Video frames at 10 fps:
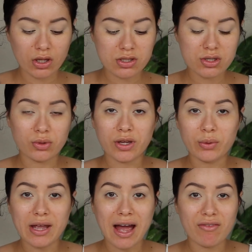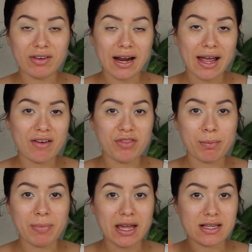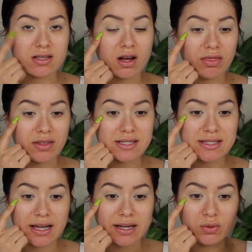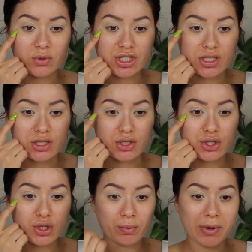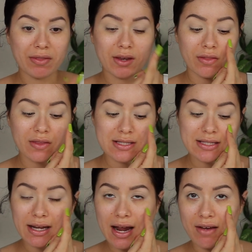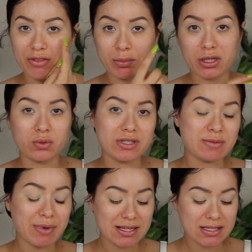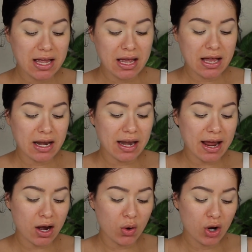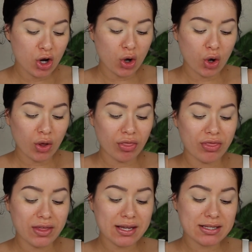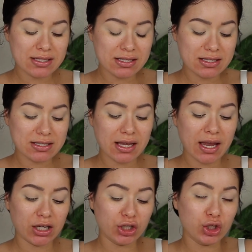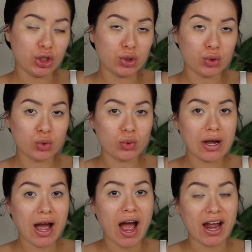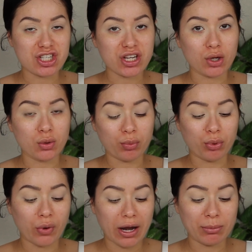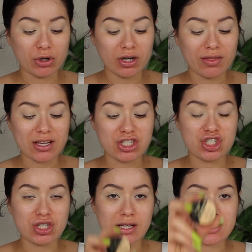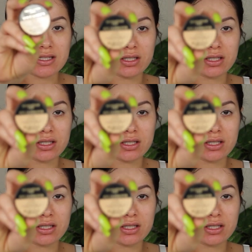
So there we have it. I have the base on this side, which is the dupe, and then on this side I have the Plouis base. Now this is a new eyeshadow primer that just